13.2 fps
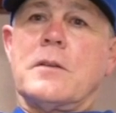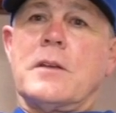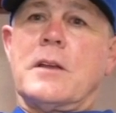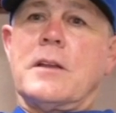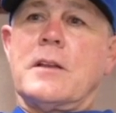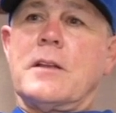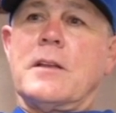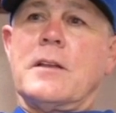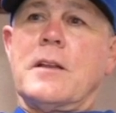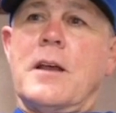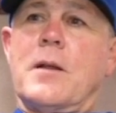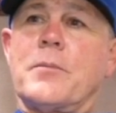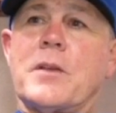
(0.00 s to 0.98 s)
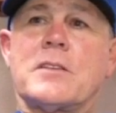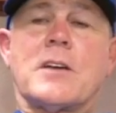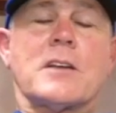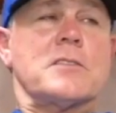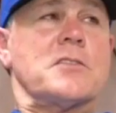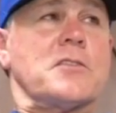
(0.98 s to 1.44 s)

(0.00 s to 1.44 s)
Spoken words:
And I'm not talking